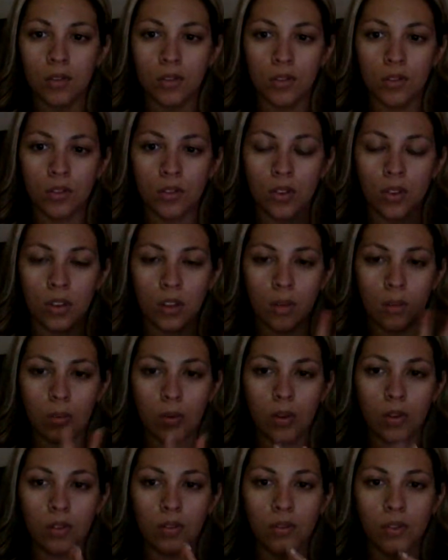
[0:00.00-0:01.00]
So they
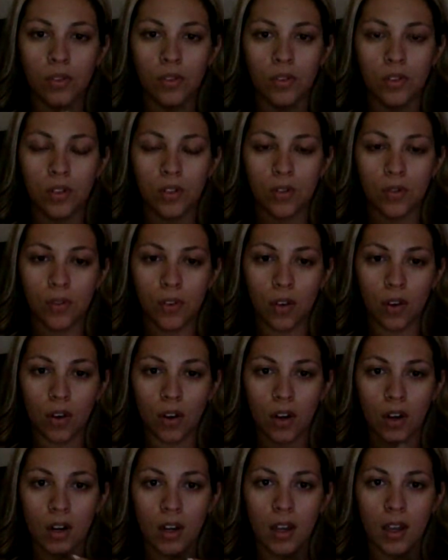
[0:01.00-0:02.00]
both flew to
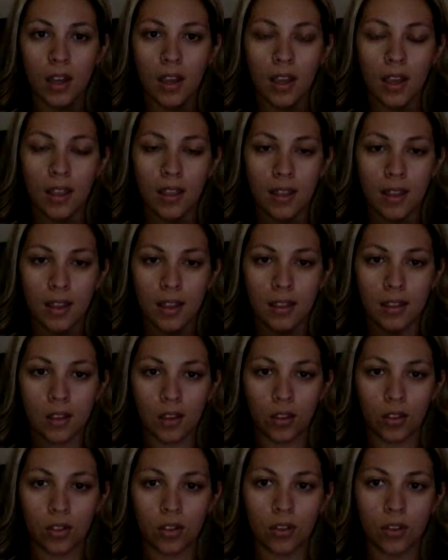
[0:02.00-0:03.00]
Florida, and then
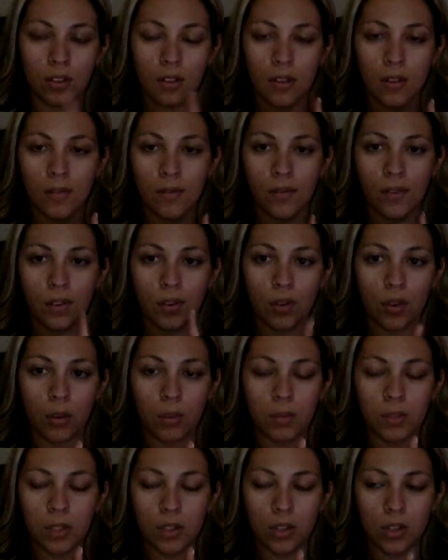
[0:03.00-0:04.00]
the three of them flew
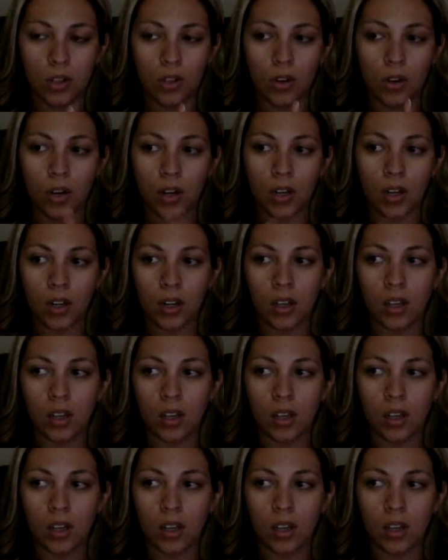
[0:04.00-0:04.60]
up to New York.